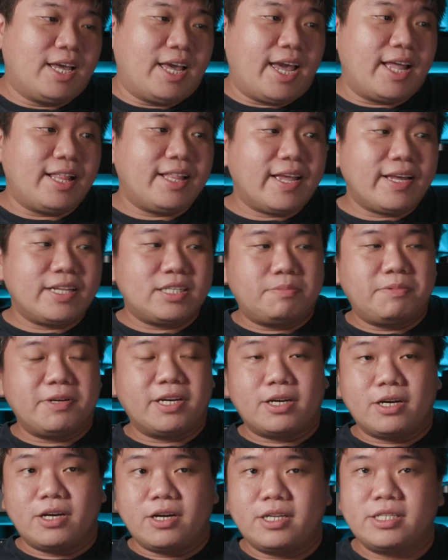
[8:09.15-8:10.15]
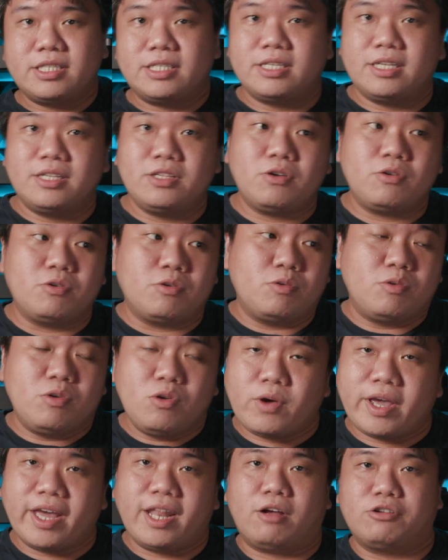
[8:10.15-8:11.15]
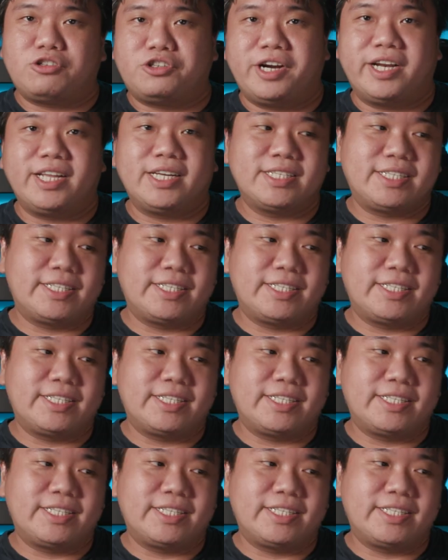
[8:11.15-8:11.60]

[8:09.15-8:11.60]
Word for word: And that's because, you know, look at our training